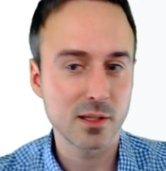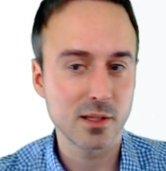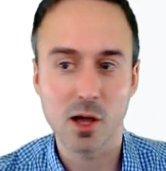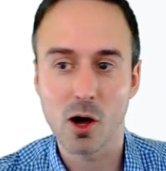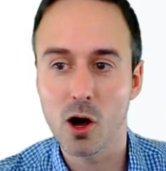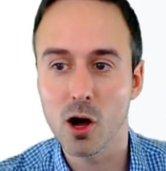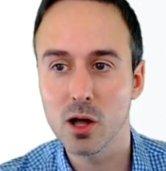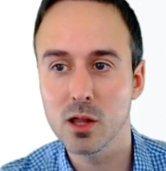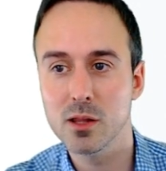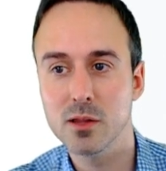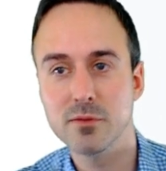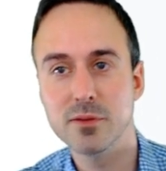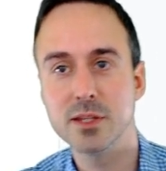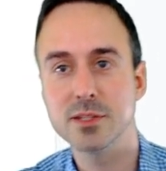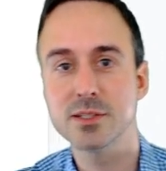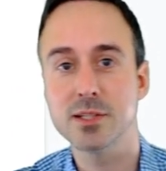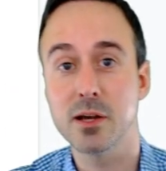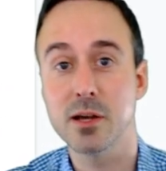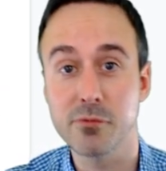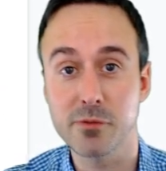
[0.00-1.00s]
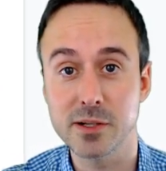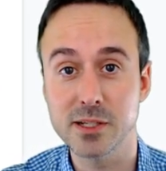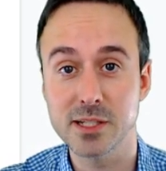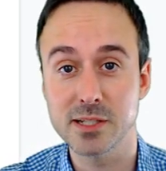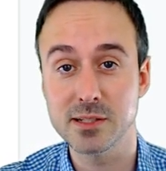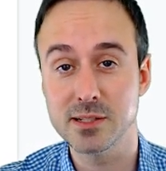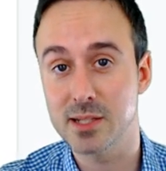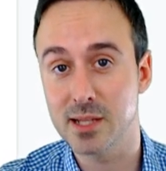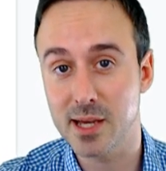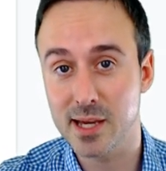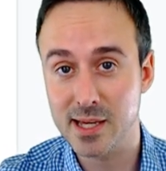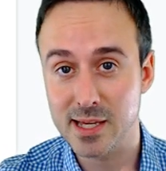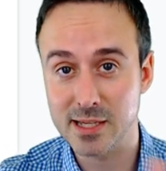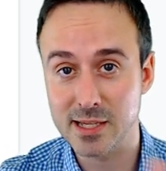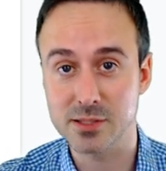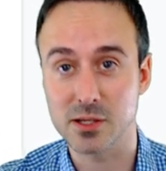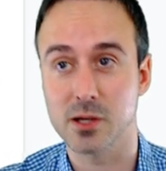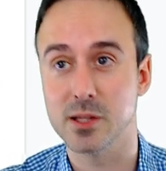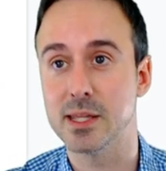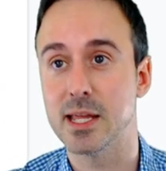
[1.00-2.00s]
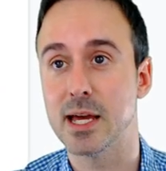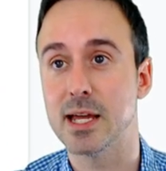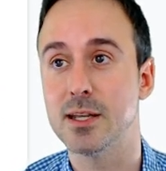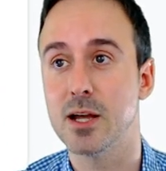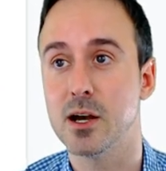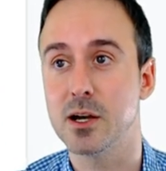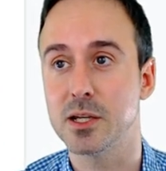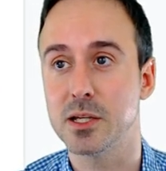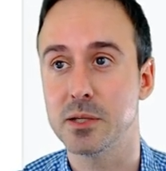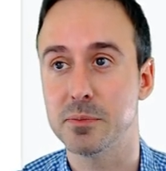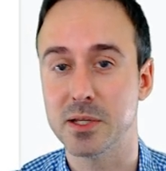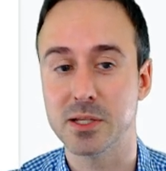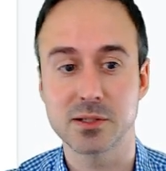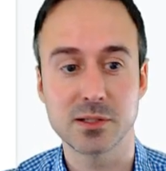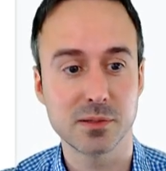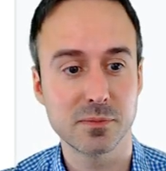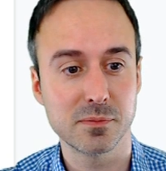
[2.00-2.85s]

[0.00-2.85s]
All of the stuff we did today is on that document.